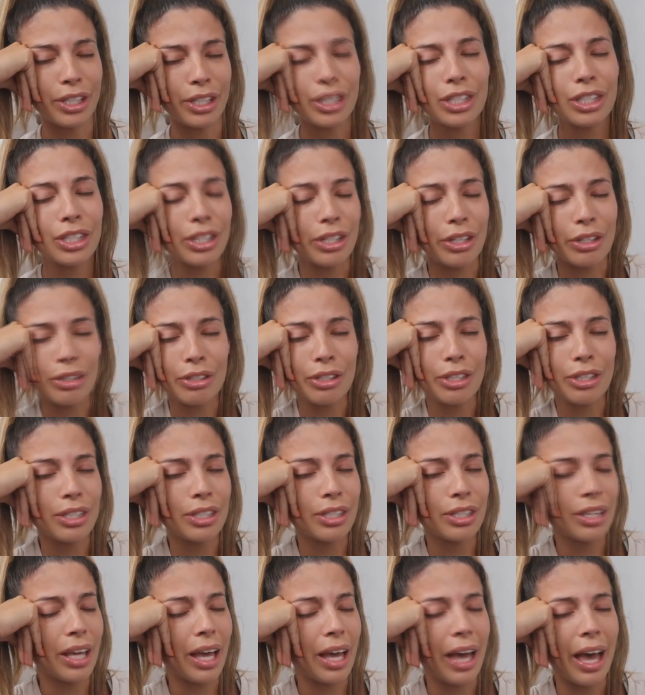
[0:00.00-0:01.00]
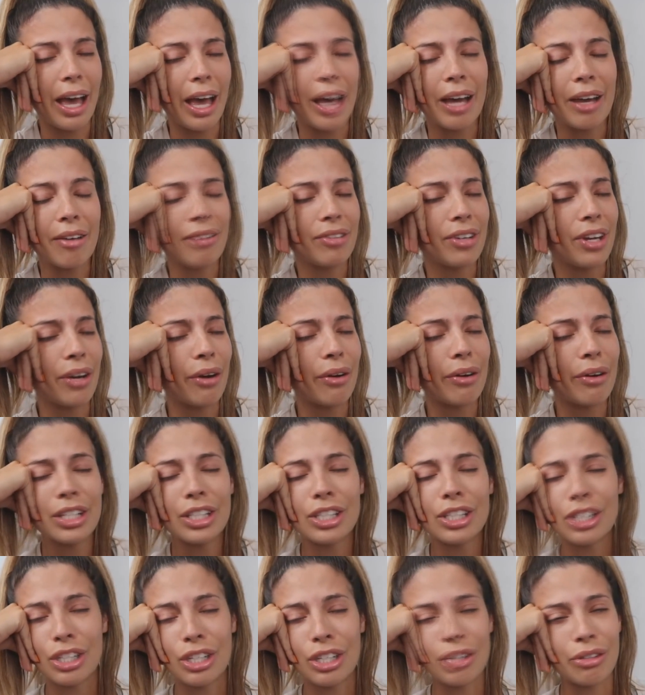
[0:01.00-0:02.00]
an excuse. I have no
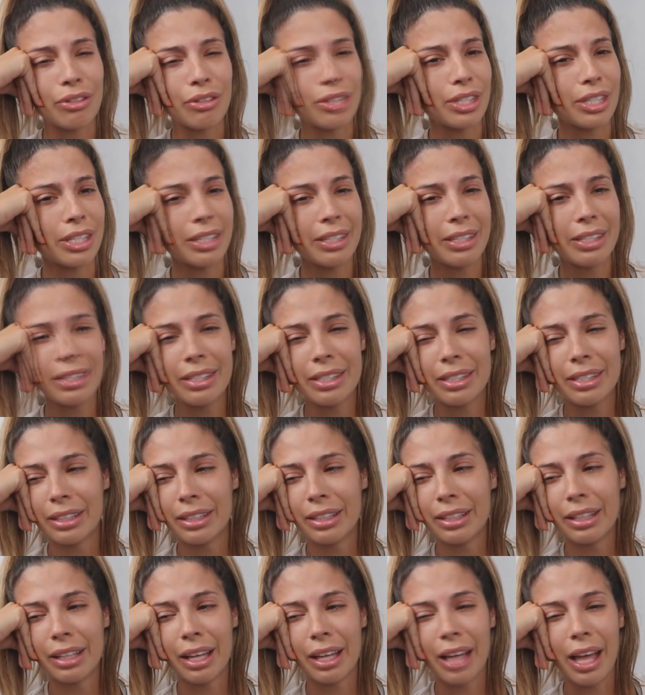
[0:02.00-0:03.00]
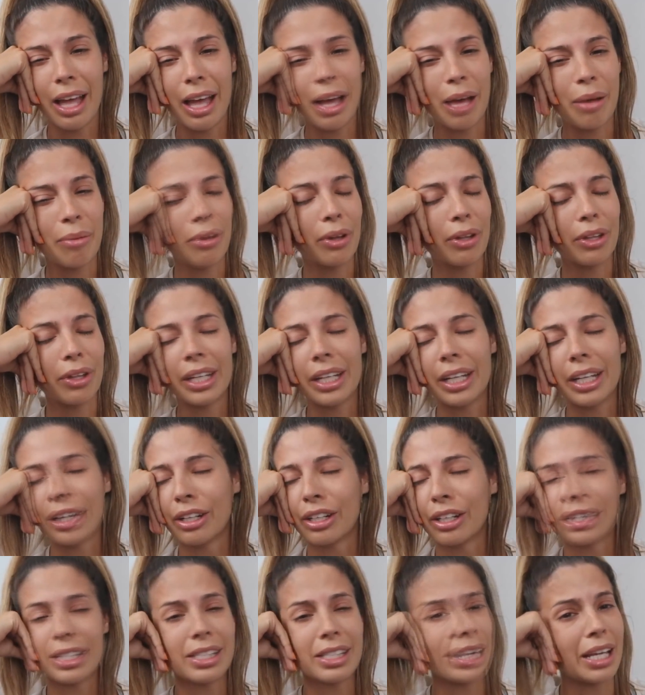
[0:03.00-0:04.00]
excuses. I'm only
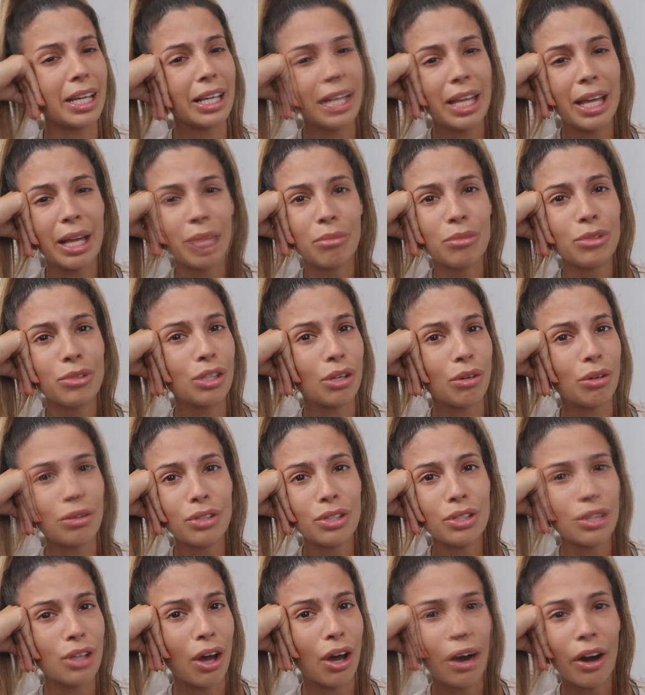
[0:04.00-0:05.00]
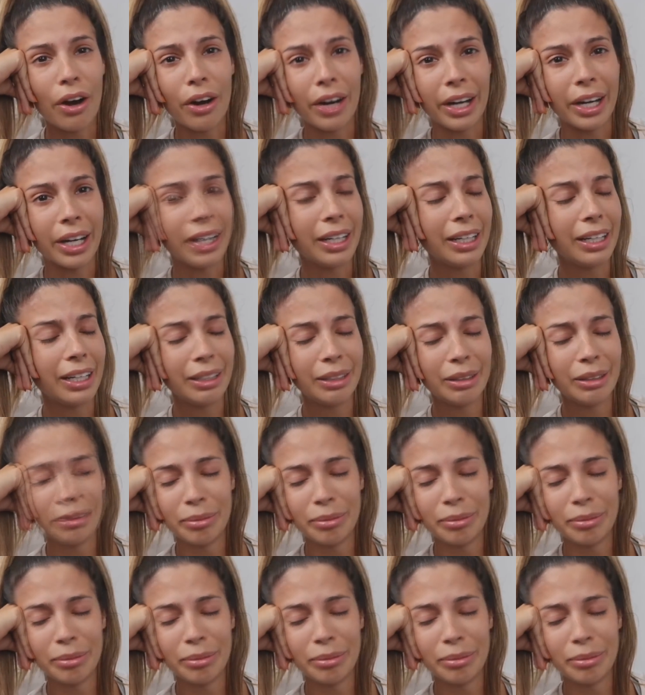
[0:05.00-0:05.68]
here to say that I'm so sorry.